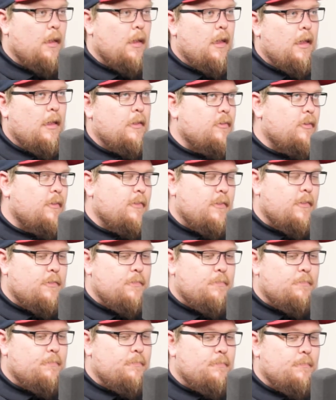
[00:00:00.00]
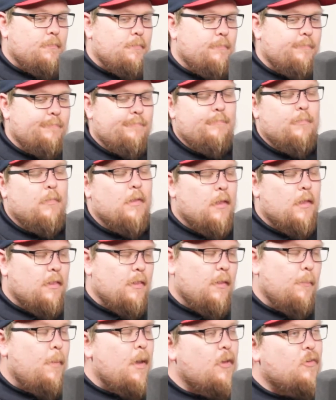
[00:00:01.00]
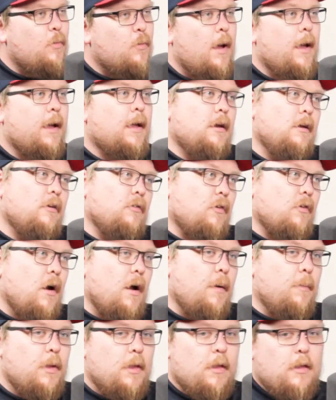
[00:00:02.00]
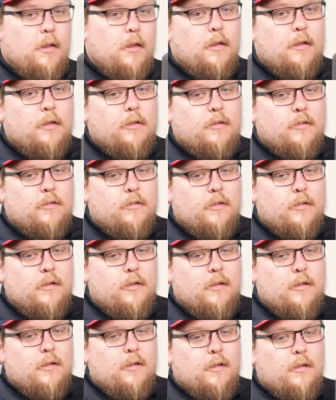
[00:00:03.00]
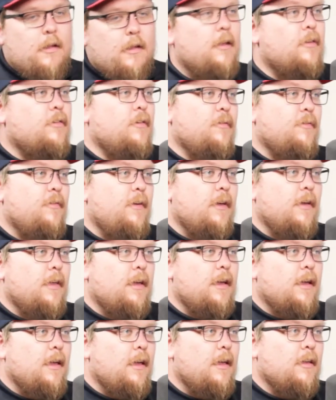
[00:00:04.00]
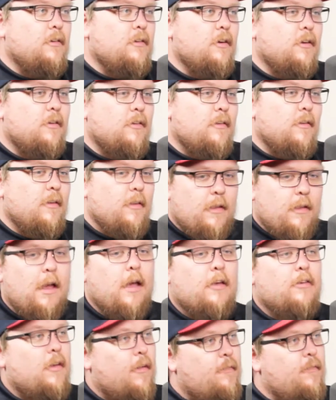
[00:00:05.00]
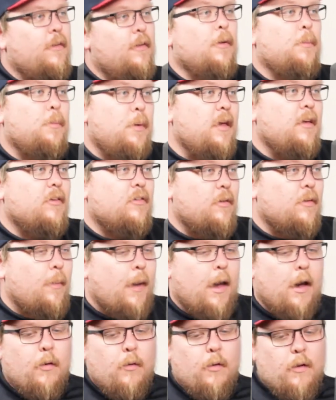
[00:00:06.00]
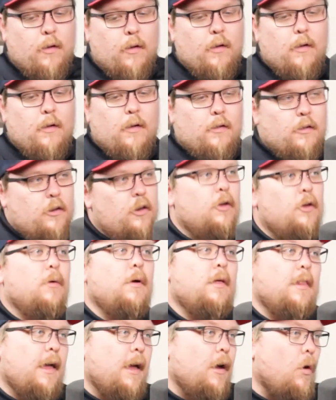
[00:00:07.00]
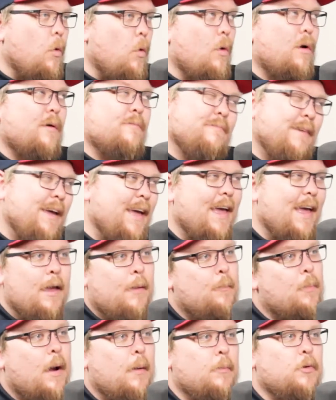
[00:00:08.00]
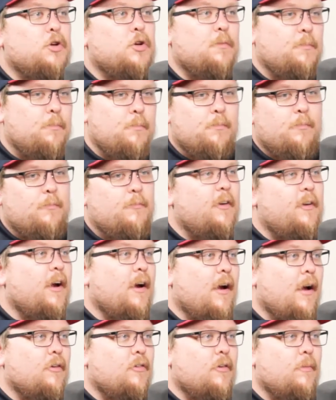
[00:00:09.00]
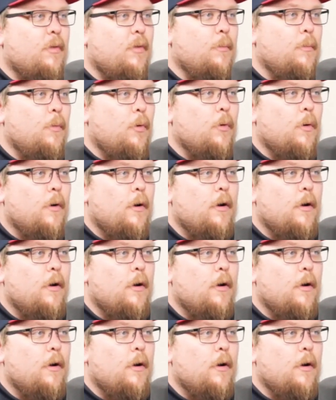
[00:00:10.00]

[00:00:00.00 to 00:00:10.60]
it's the best way I can describe it is it's a feeling. It's just, yes, I feel peace about doing that. Or probably should figure out something more